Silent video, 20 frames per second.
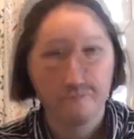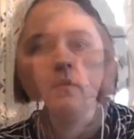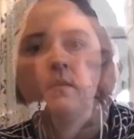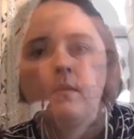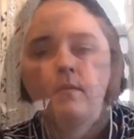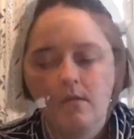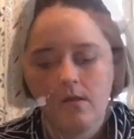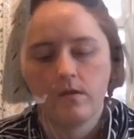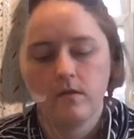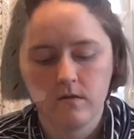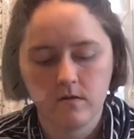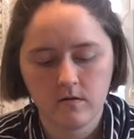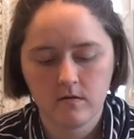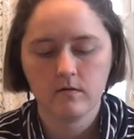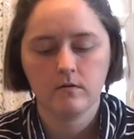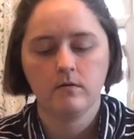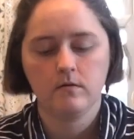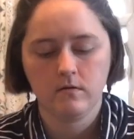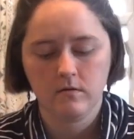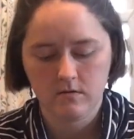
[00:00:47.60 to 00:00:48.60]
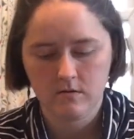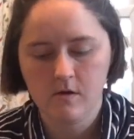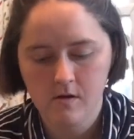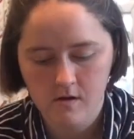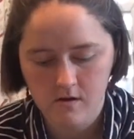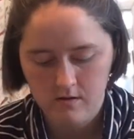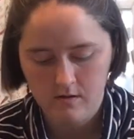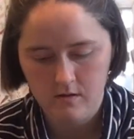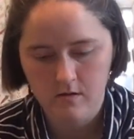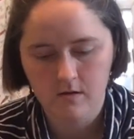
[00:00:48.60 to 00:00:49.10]

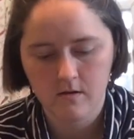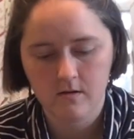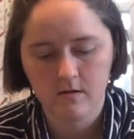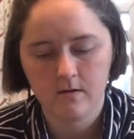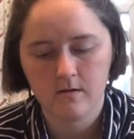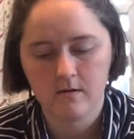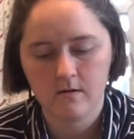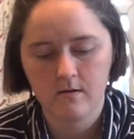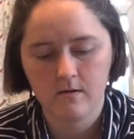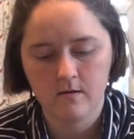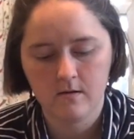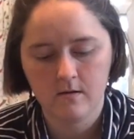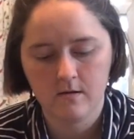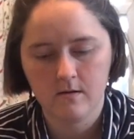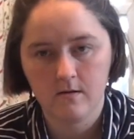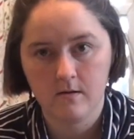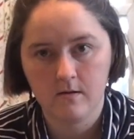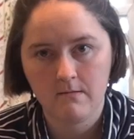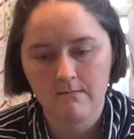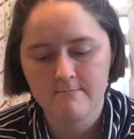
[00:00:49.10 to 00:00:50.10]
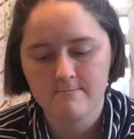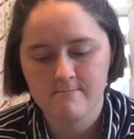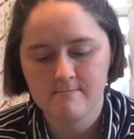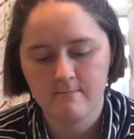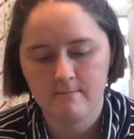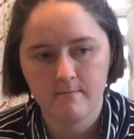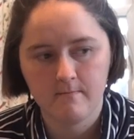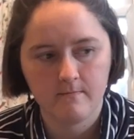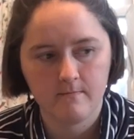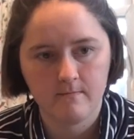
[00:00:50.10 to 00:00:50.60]

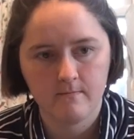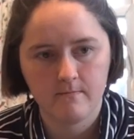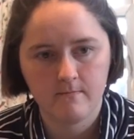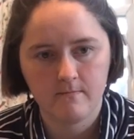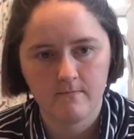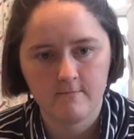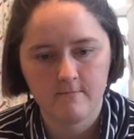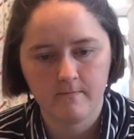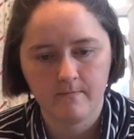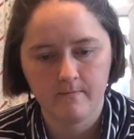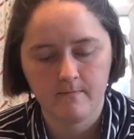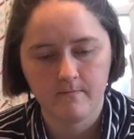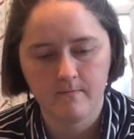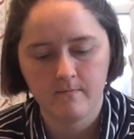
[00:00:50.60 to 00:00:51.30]
(no one is talking)